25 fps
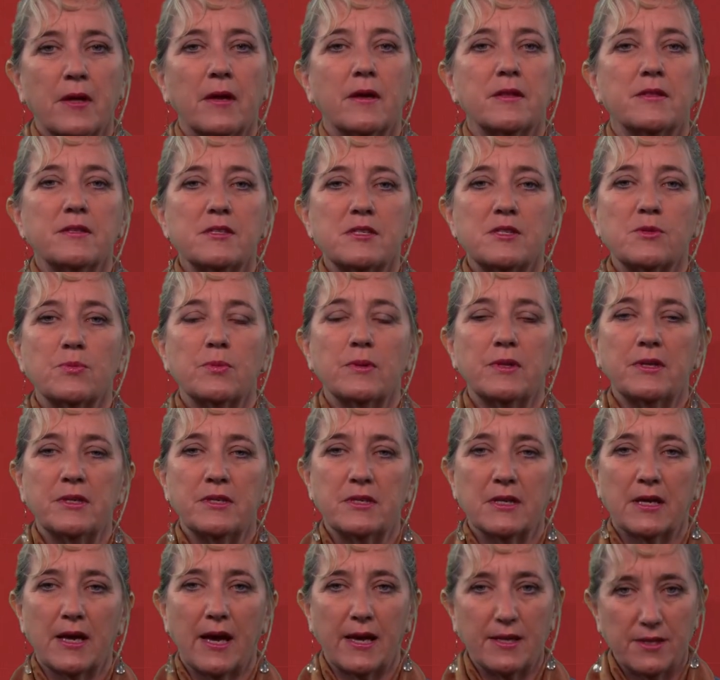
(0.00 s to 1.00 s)
This will
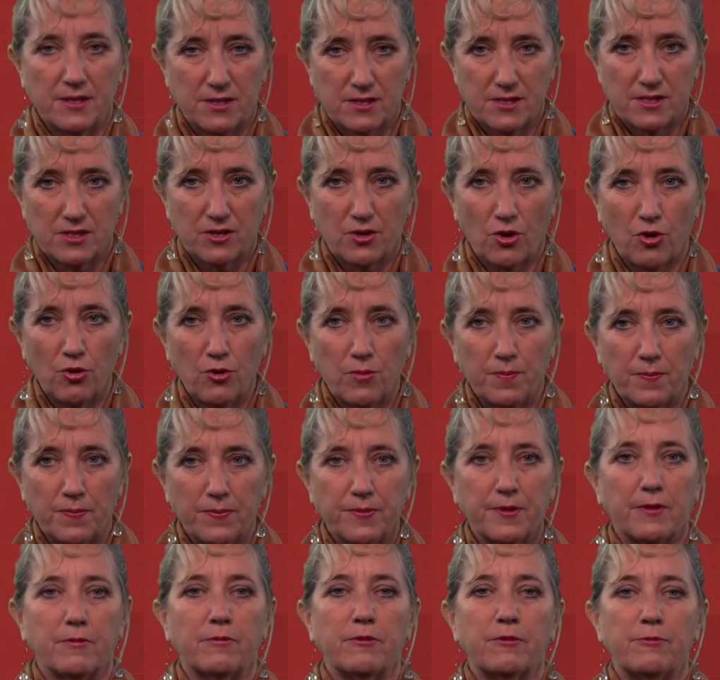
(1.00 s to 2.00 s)
indicate the scope
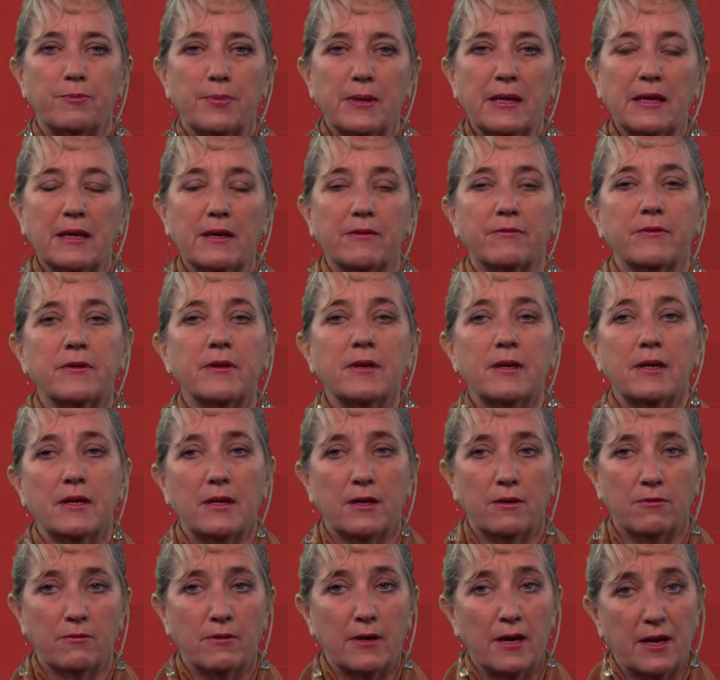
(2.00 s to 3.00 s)
that we've been given
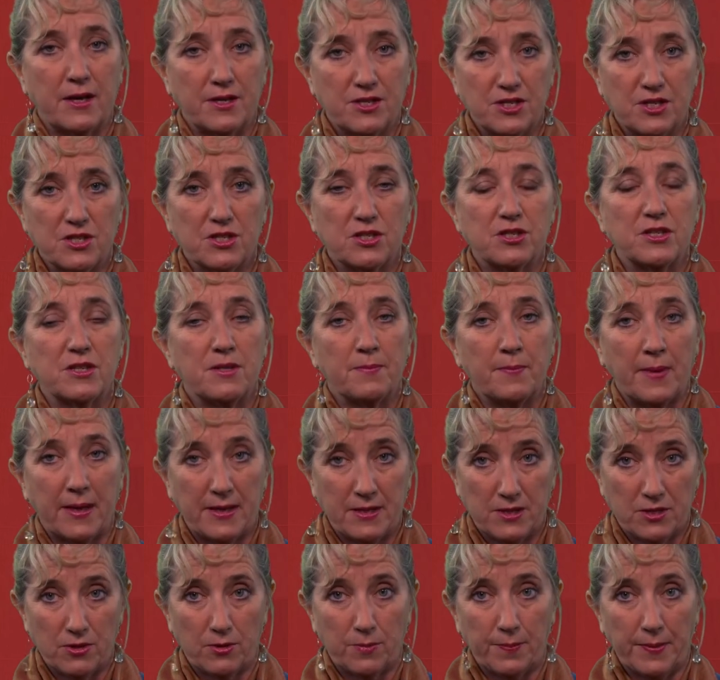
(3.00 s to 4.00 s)
in relation to the main
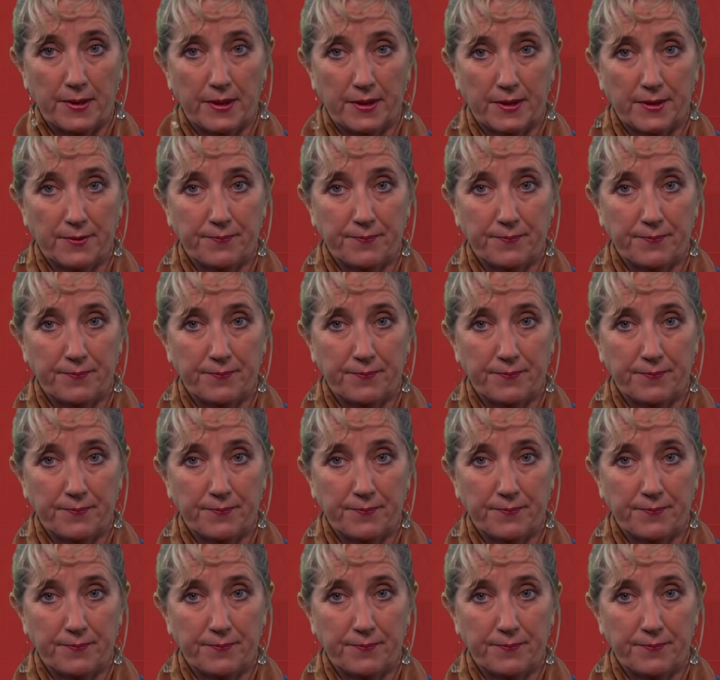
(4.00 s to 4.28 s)
topic.